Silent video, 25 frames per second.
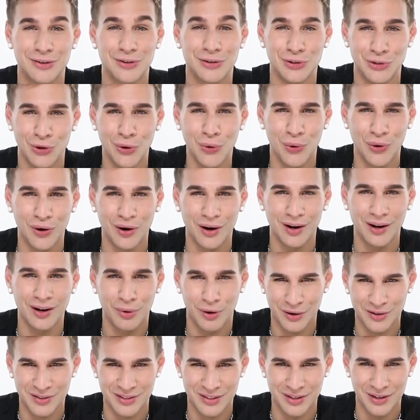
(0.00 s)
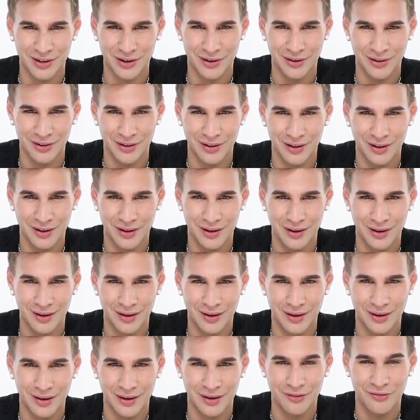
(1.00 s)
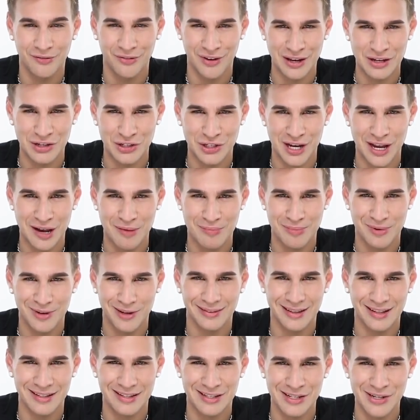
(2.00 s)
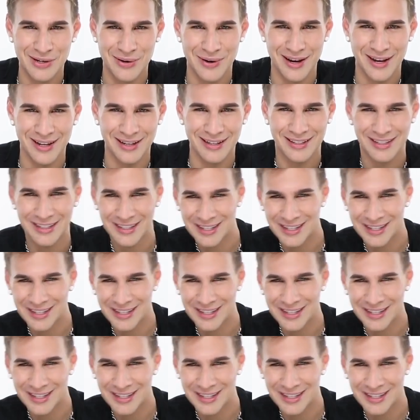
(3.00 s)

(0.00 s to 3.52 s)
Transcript: your personal face shape. Let's do it.